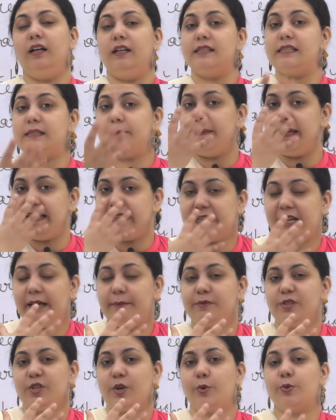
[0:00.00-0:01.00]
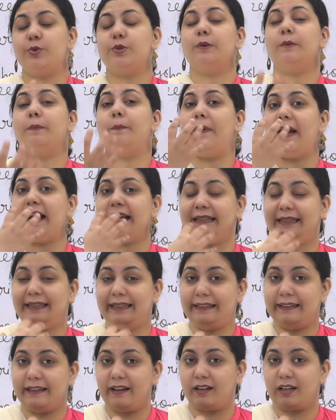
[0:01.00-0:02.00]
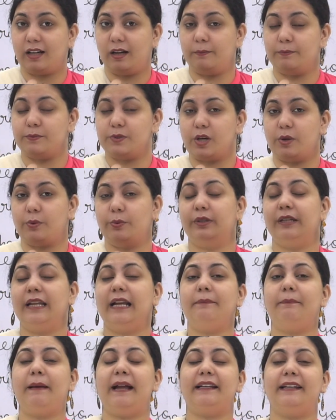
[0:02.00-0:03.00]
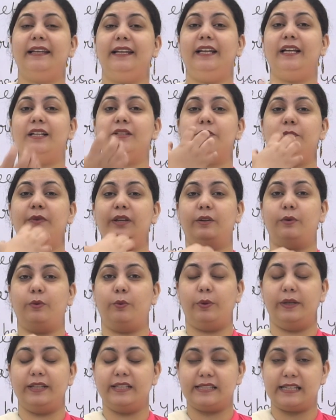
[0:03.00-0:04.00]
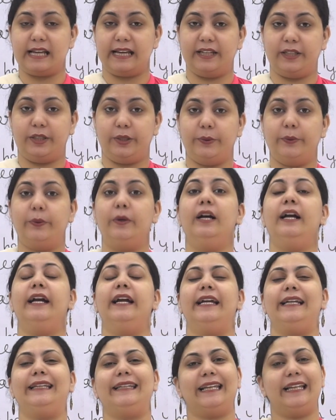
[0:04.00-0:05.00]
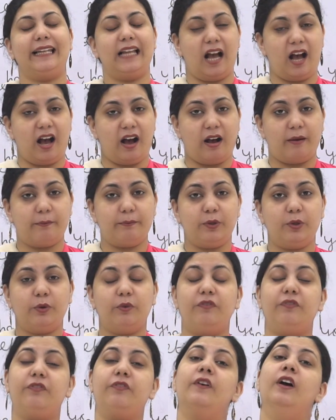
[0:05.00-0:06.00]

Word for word: Smell comes out, bacteria comes out, that bacteria will go inside you, it can harm you.